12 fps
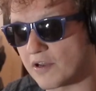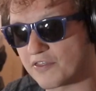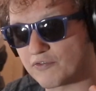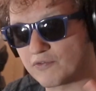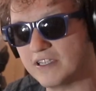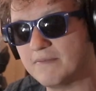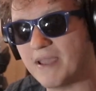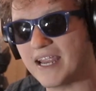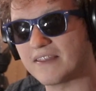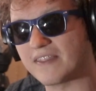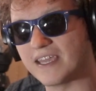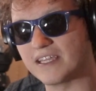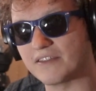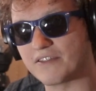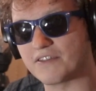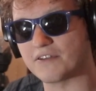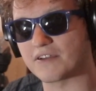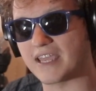three main
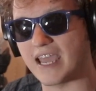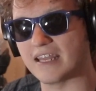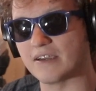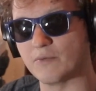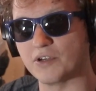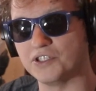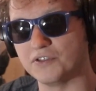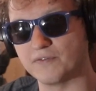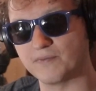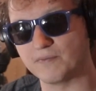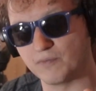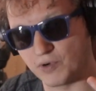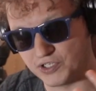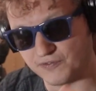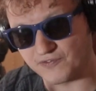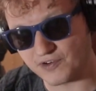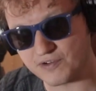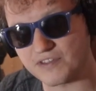things you're getting when you
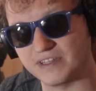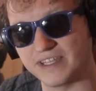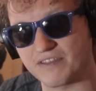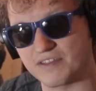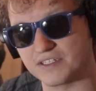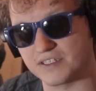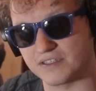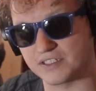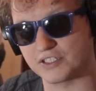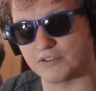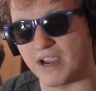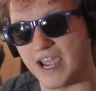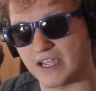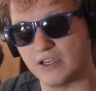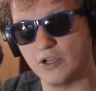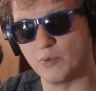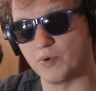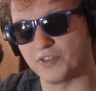first listen to the track
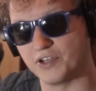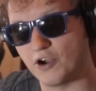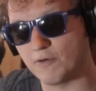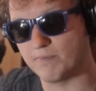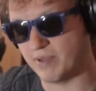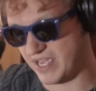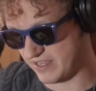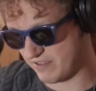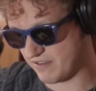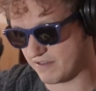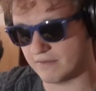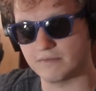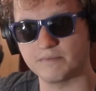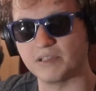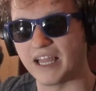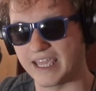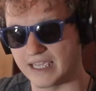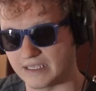with no bass
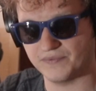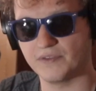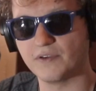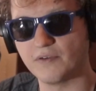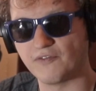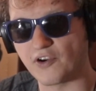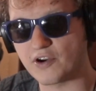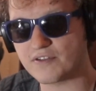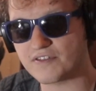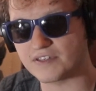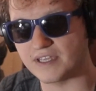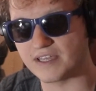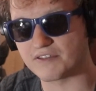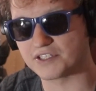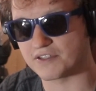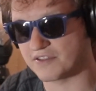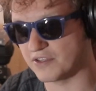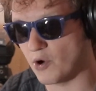playing. First is
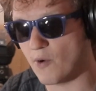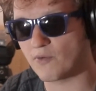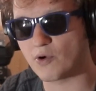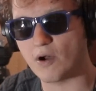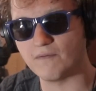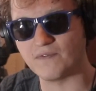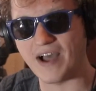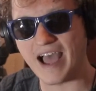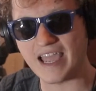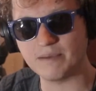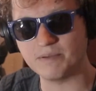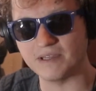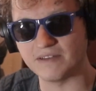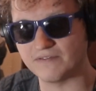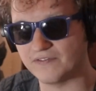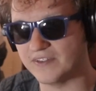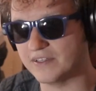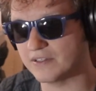just the overall vibe and
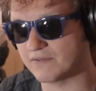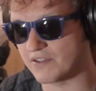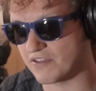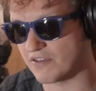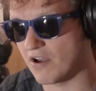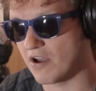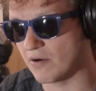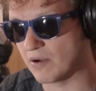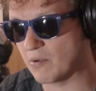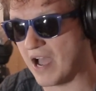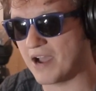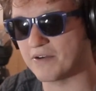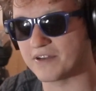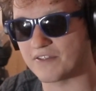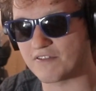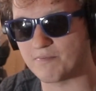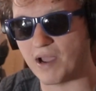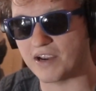feel of the song, how it
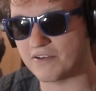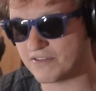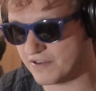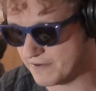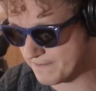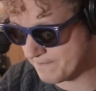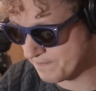inspires you.